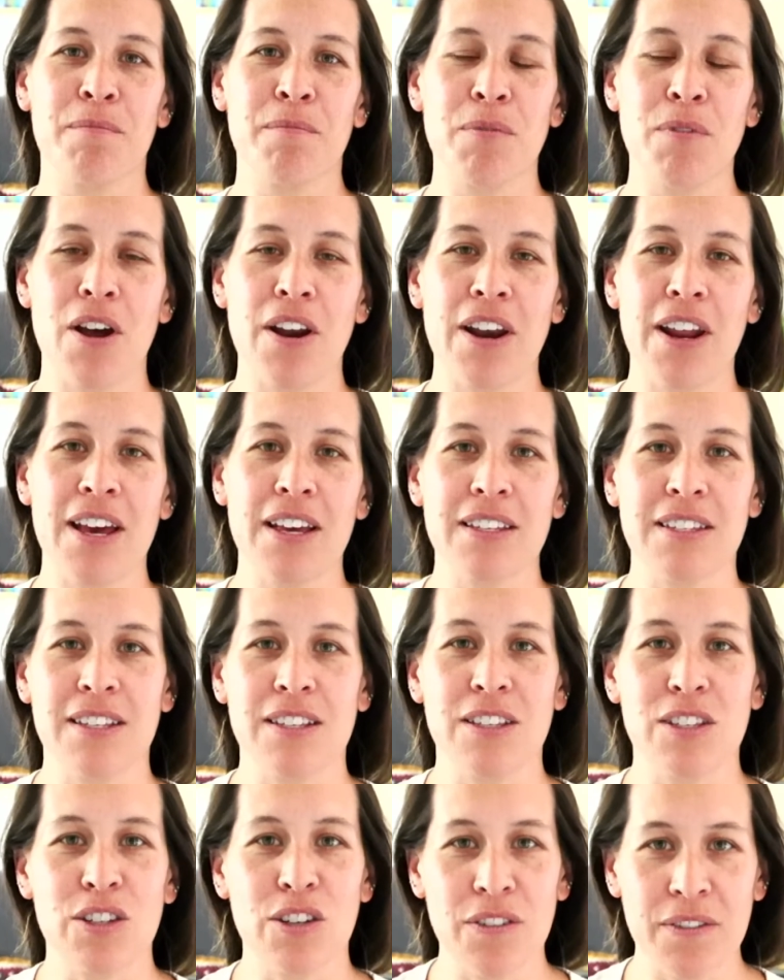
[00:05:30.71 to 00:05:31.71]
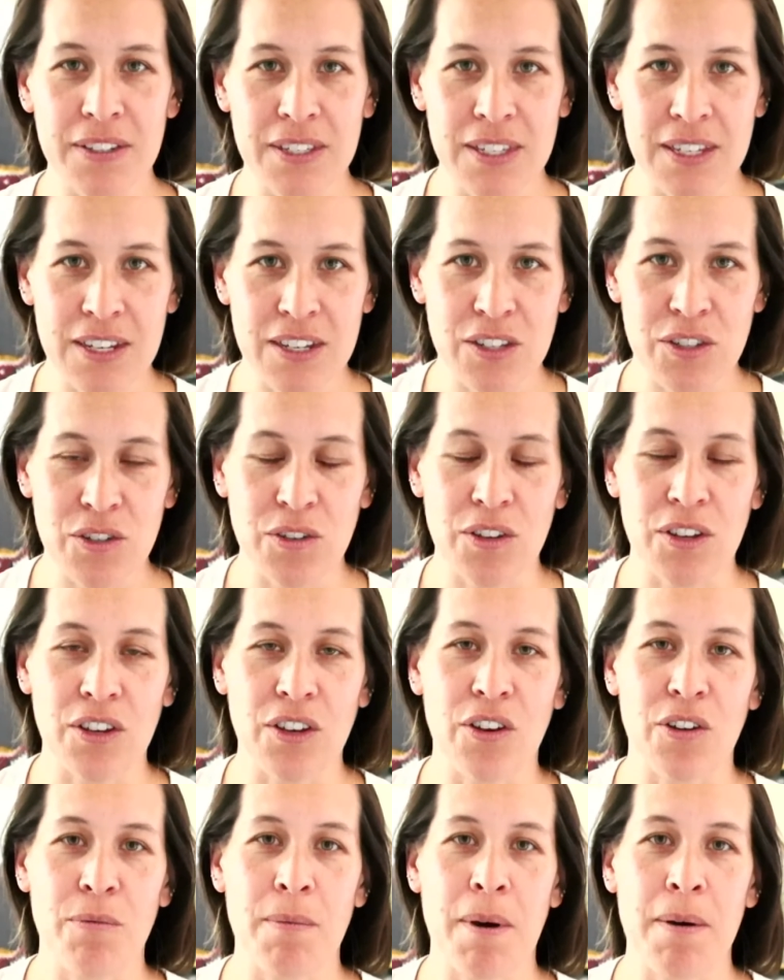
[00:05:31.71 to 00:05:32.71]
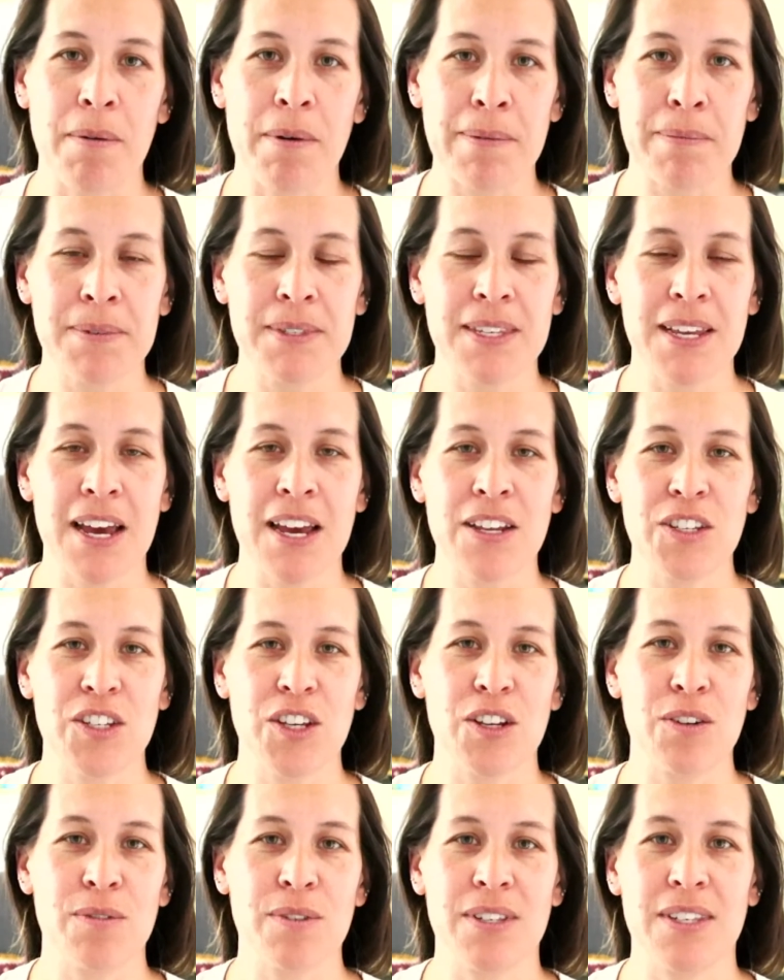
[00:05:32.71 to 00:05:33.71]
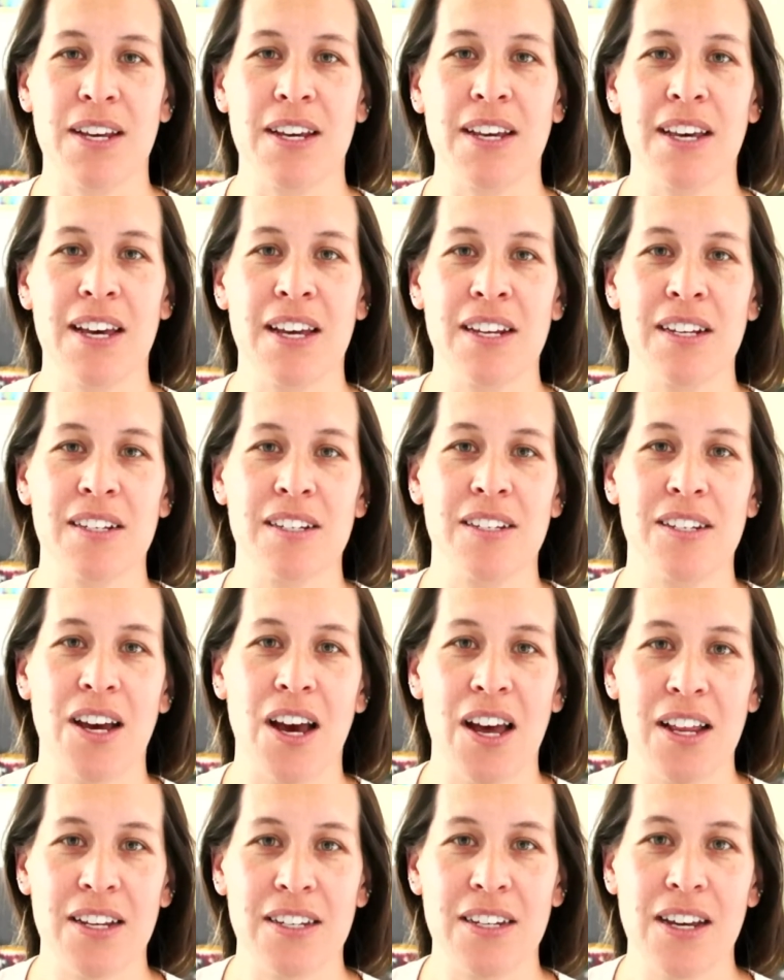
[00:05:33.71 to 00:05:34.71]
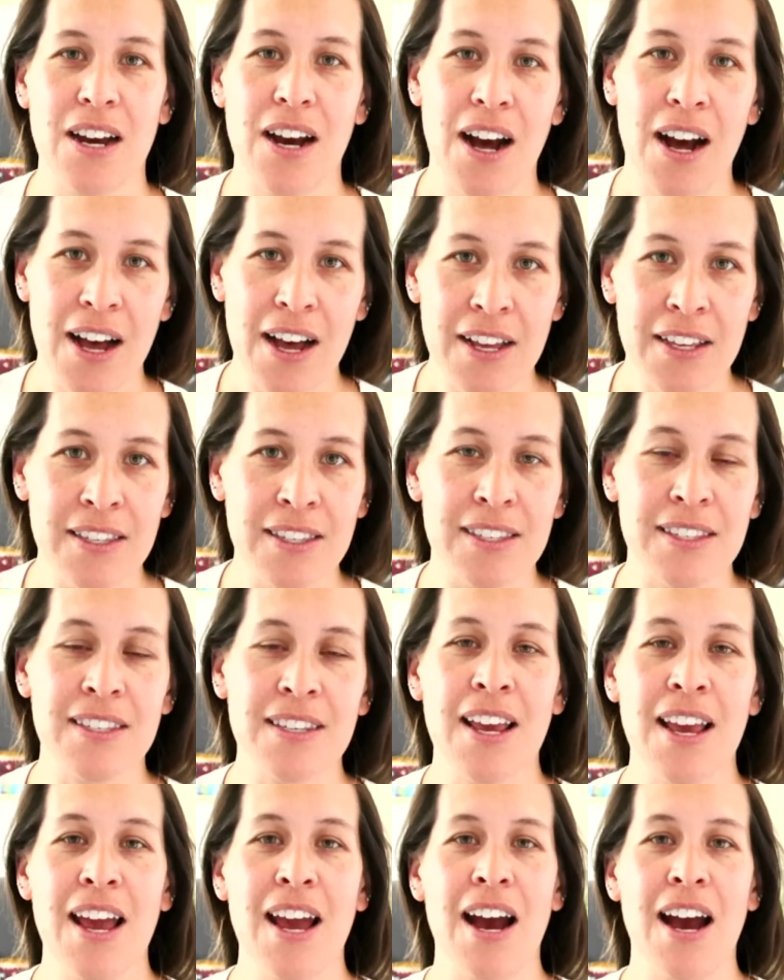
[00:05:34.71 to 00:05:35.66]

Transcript: products and services, you can go to my website, chandrasangat.us.